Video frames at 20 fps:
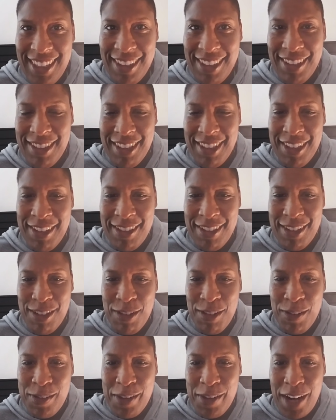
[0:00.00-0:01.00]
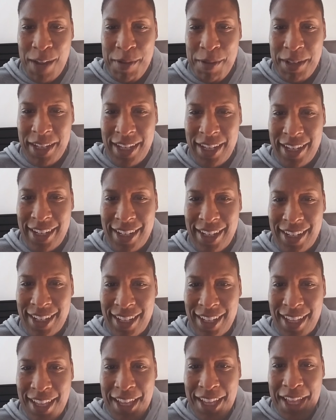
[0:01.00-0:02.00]
see your soul traveling here?
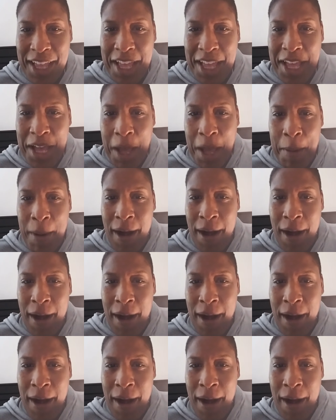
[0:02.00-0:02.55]
I'm